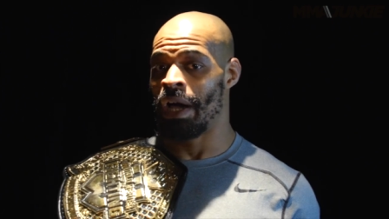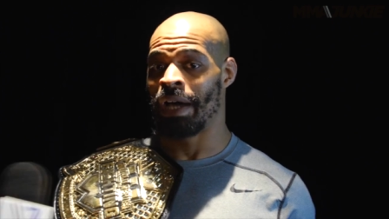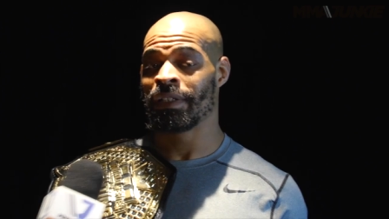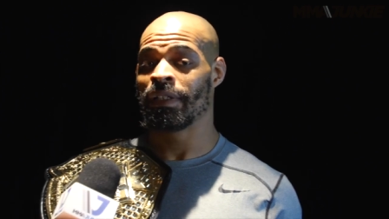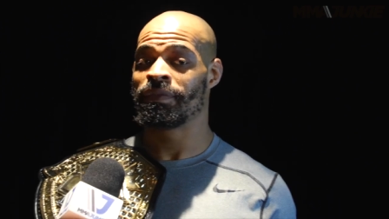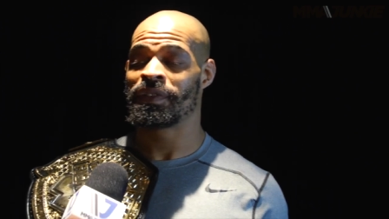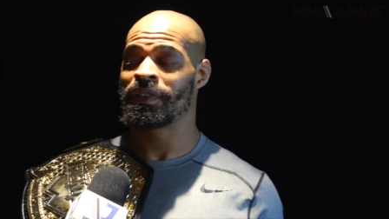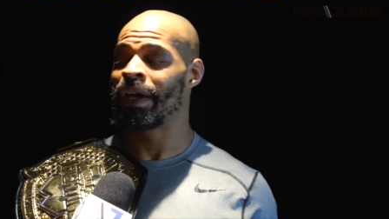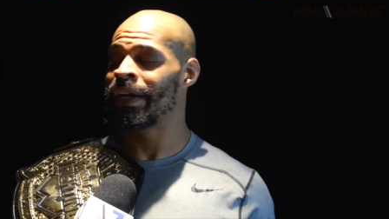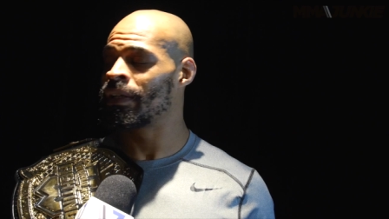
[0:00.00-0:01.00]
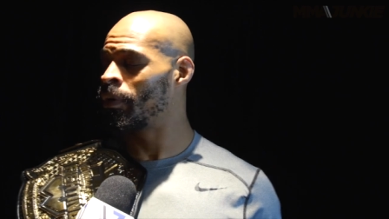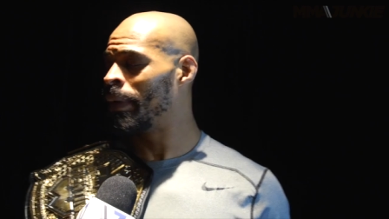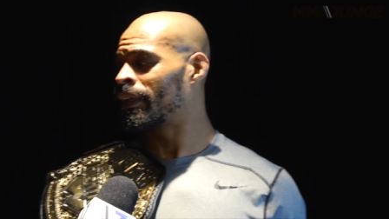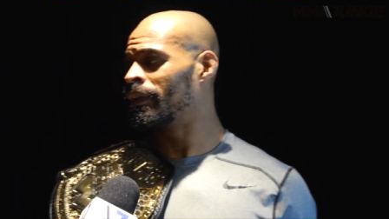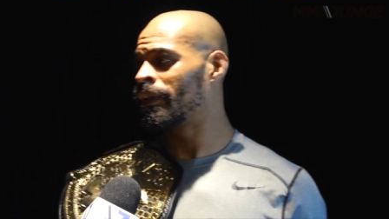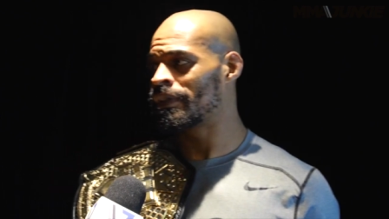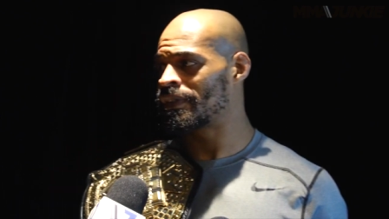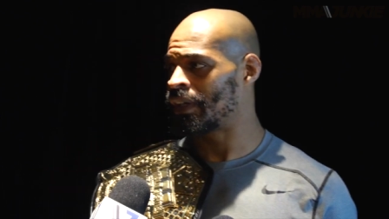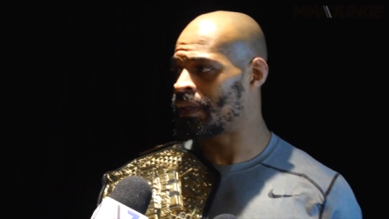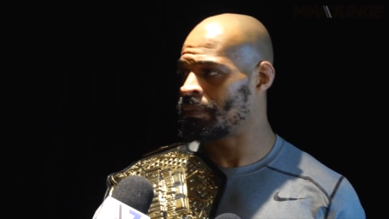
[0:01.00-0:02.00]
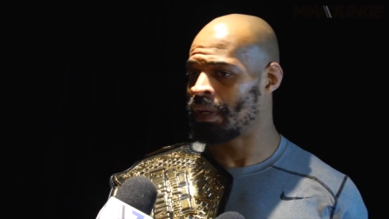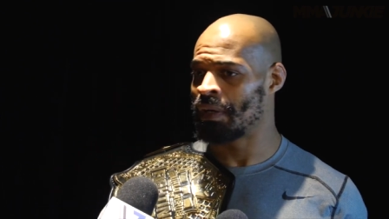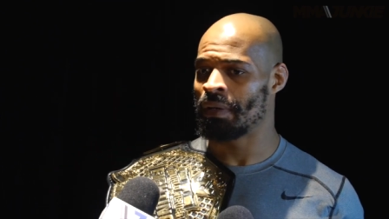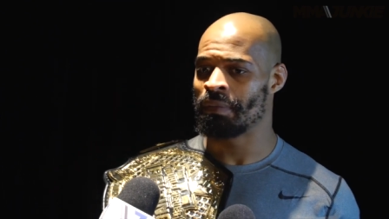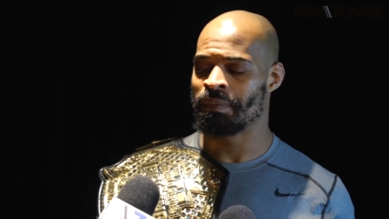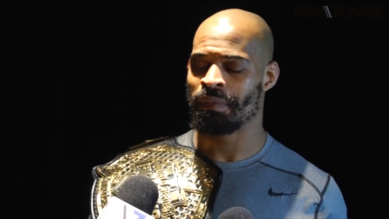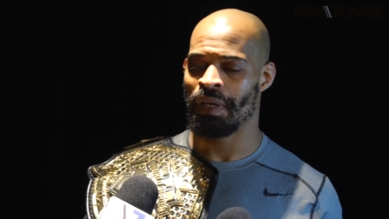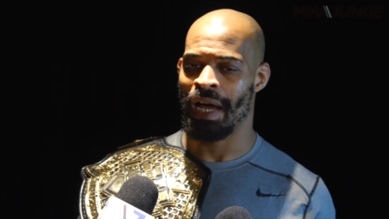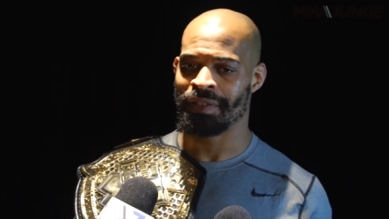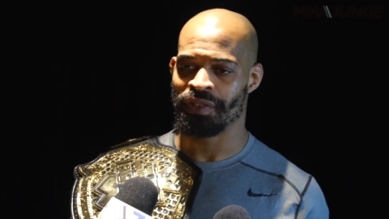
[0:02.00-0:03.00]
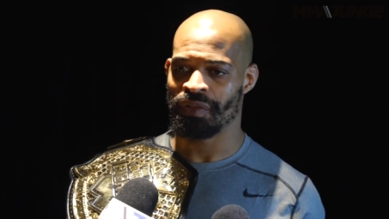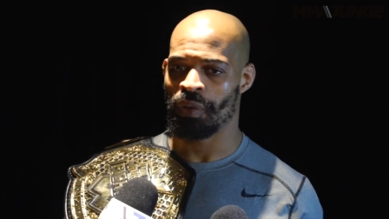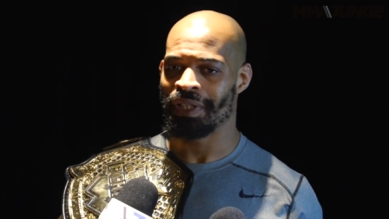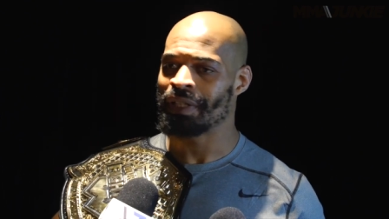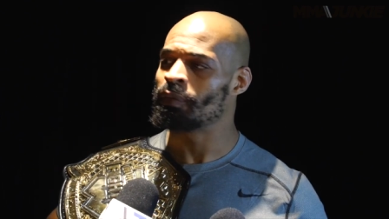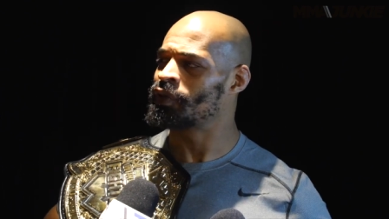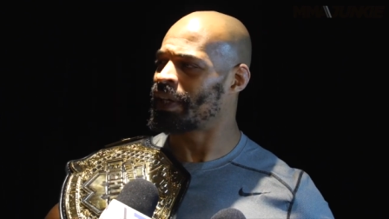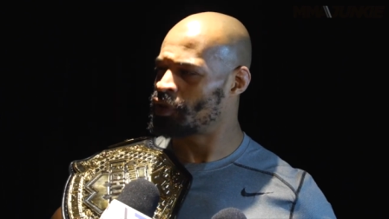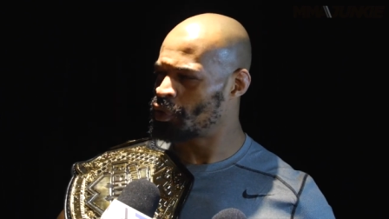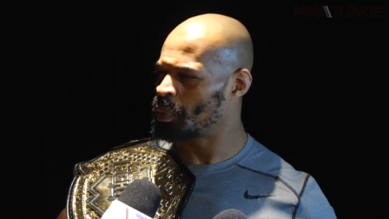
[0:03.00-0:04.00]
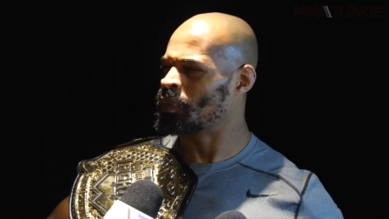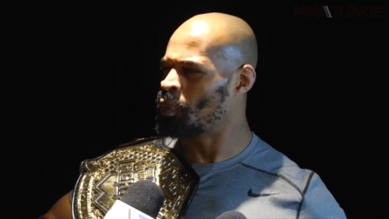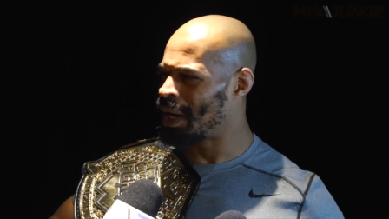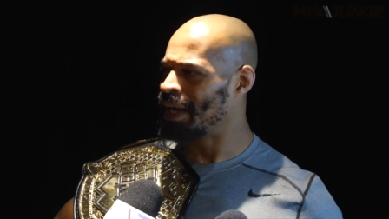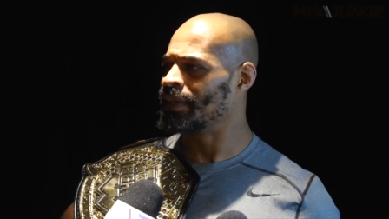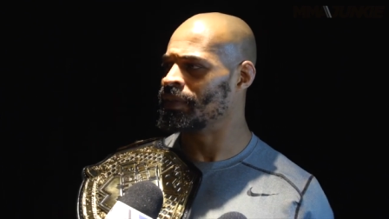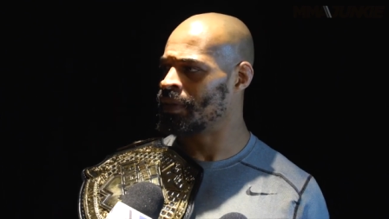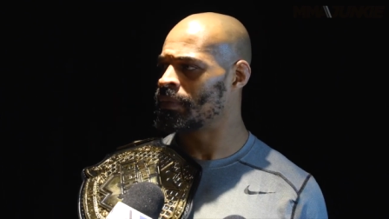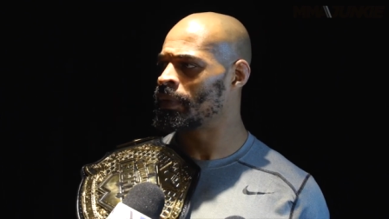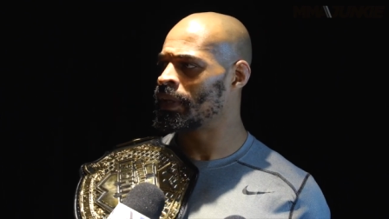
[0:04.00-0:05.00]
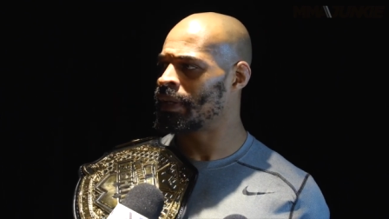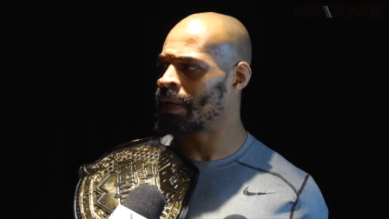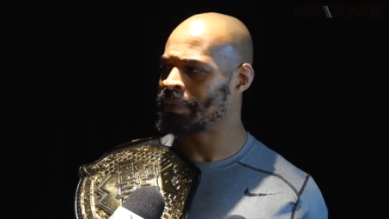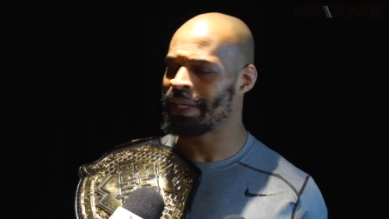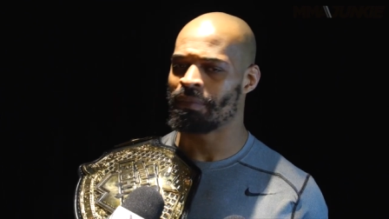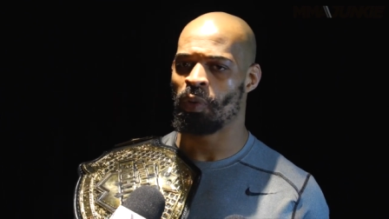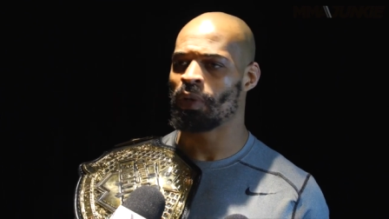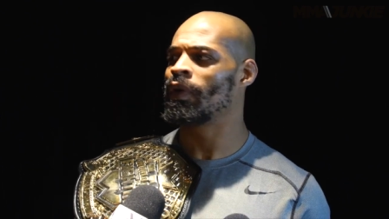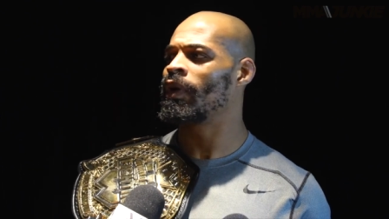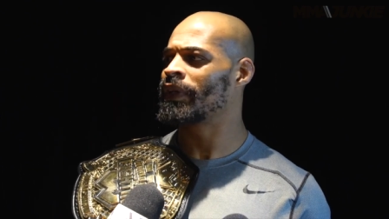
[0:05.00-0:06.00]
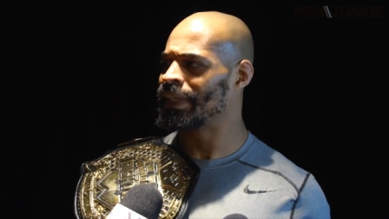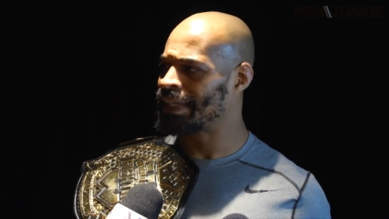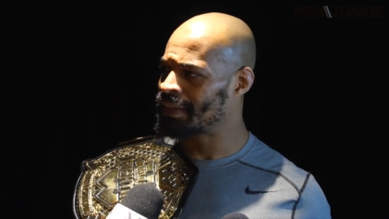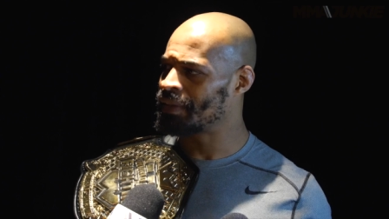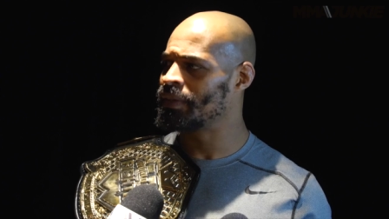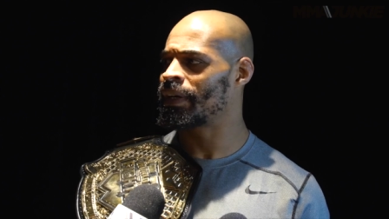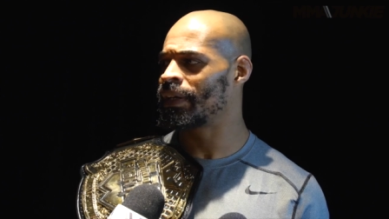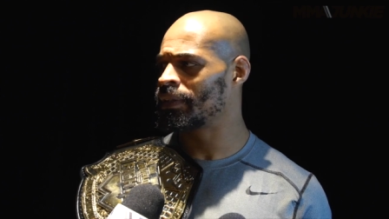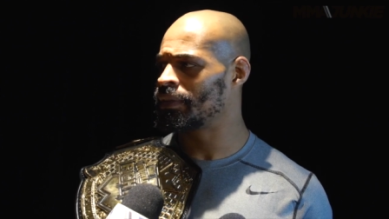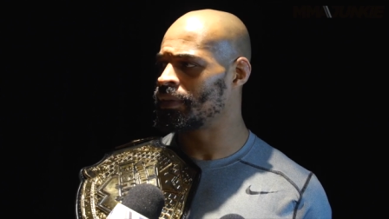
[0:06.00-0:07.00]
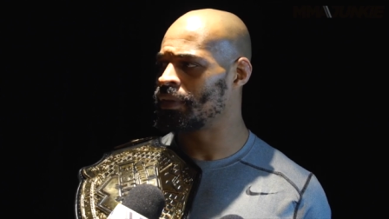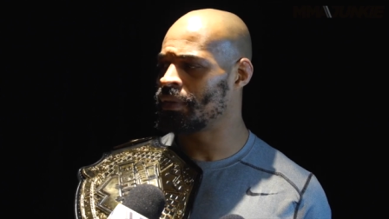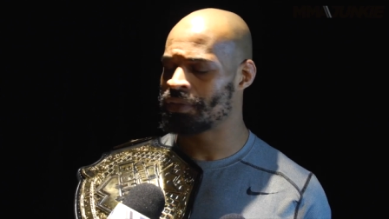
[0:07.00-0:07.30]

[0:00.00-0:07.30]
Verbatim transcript: I didn't even see. I got to go back and look at the tape. Um, I just thought that he was like short and wide, you know what I mean? And I'm like more long and lanky, kind of, you know.